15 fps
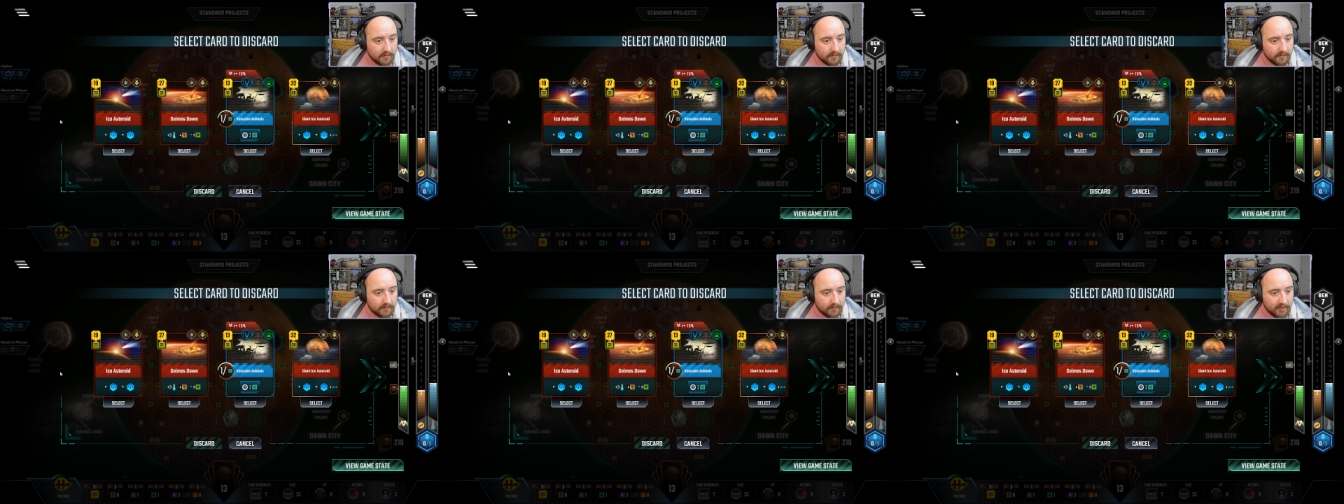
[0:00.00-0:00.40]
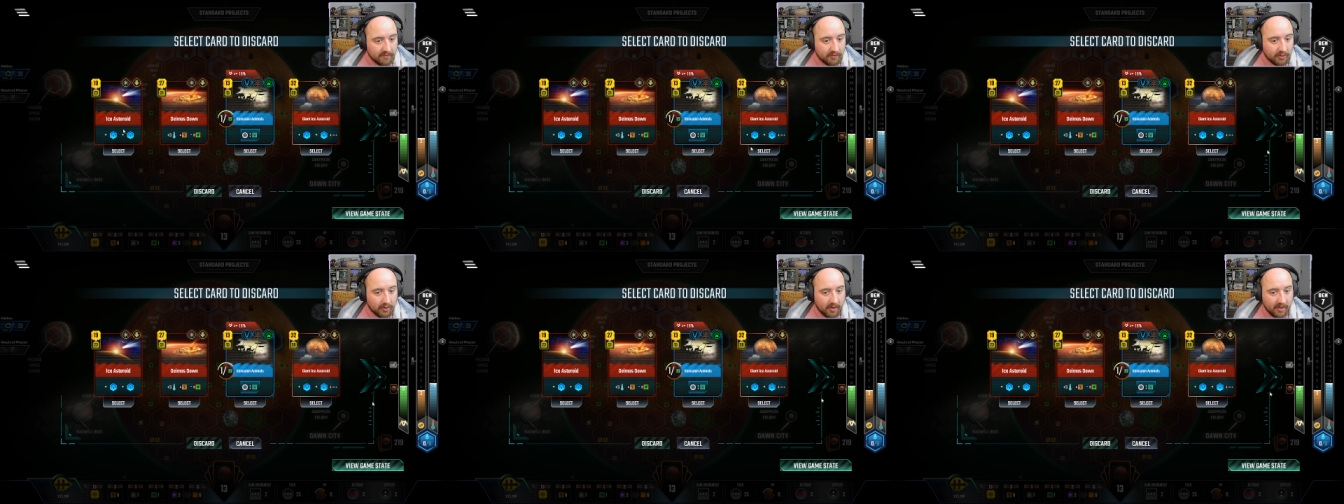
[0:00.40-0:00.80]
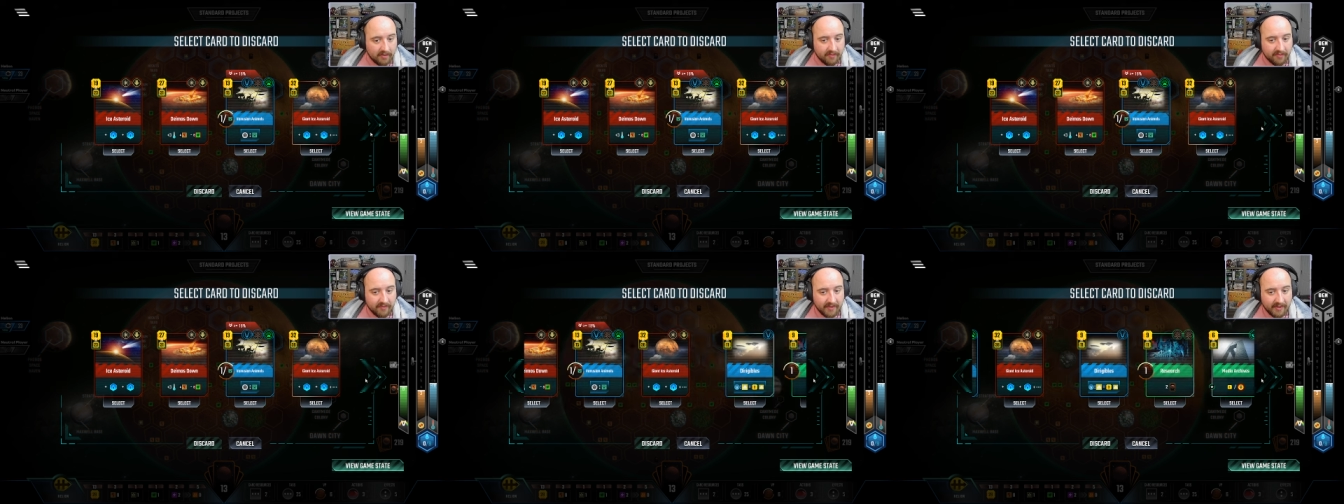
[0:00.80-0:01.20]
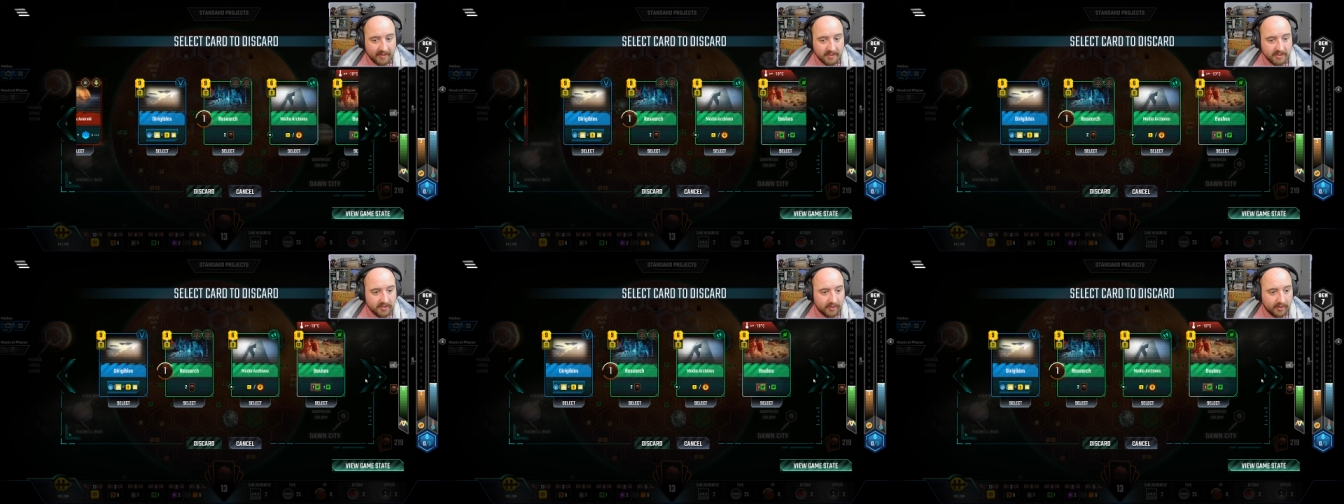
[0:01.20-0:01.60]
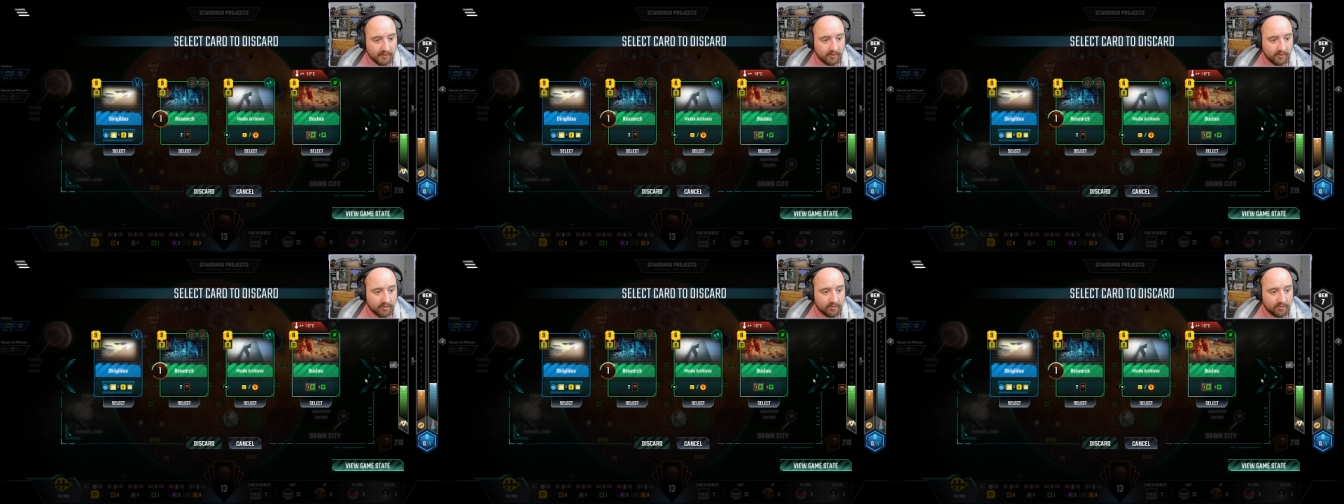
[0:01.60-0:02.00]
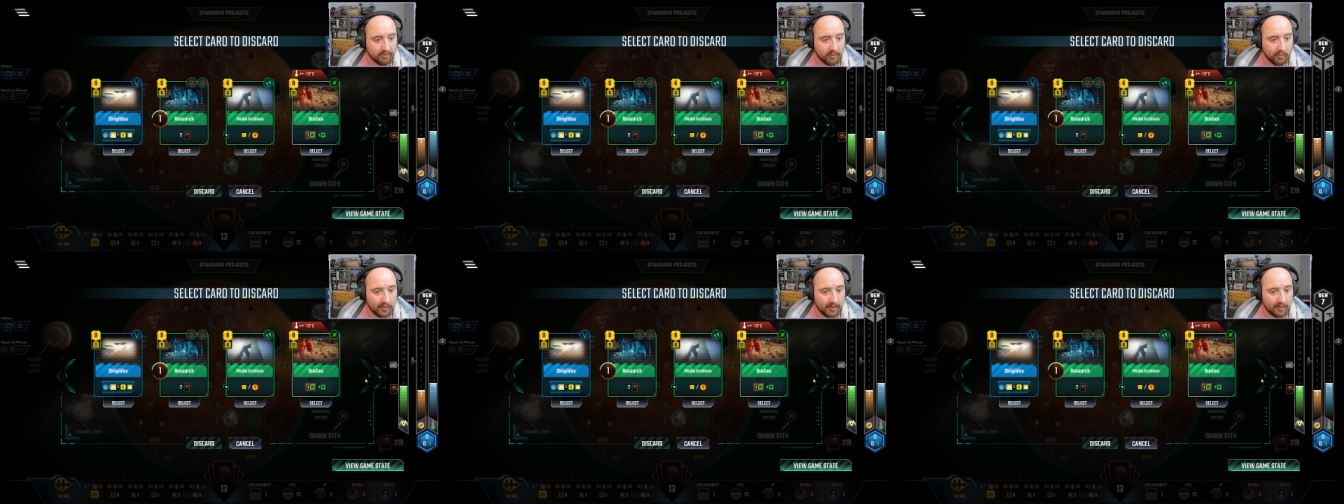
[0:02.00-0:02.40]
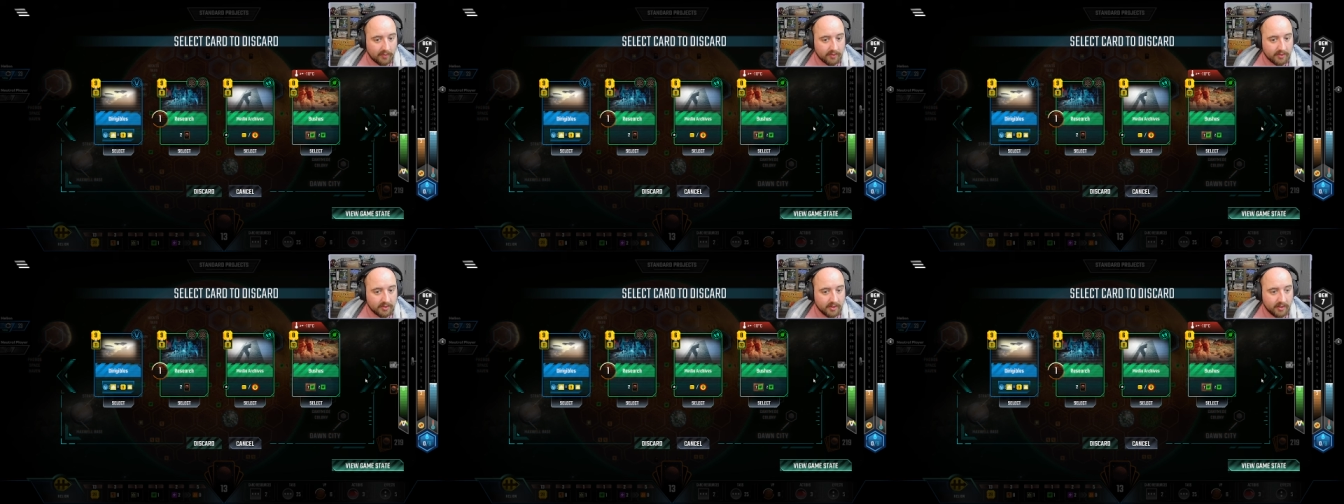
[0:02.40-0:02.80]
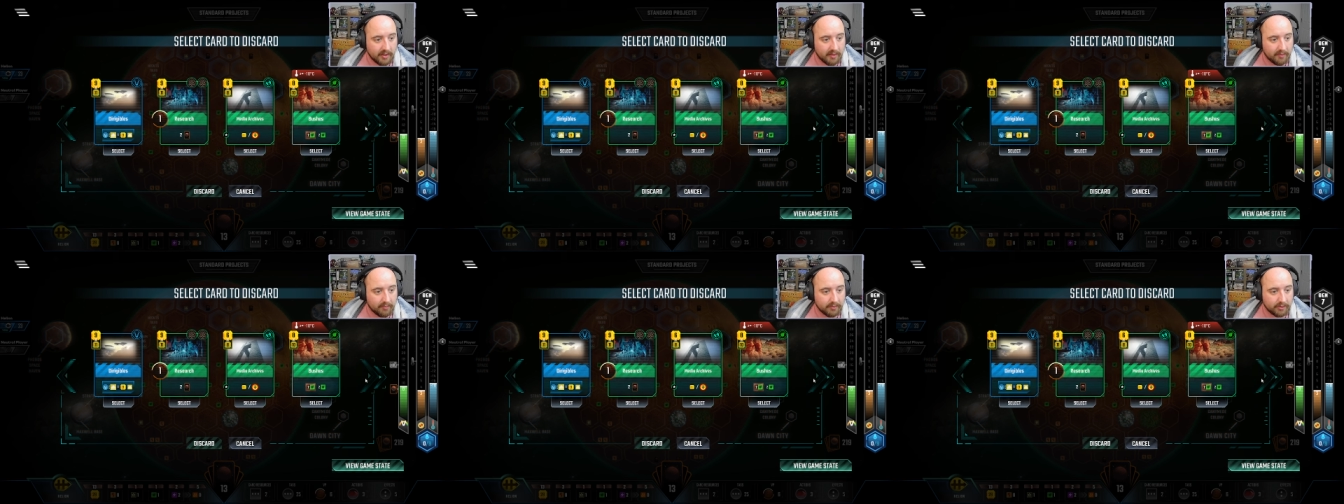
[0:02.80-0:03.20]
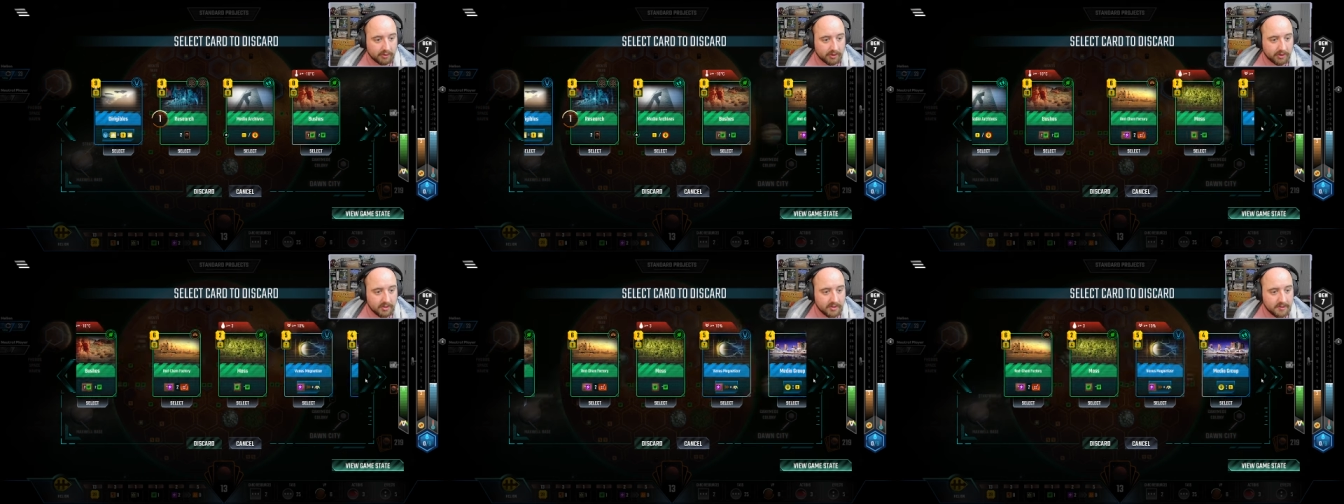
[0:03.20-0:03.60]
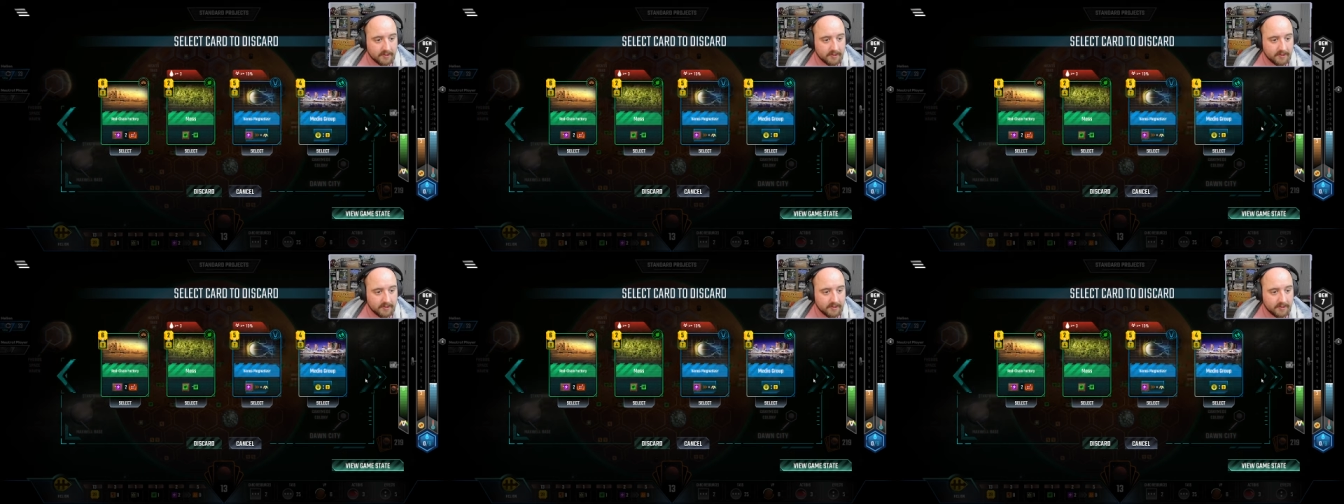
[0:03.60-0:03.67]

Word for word: We have a lot of events, so I don't want to throw out uh, bushes.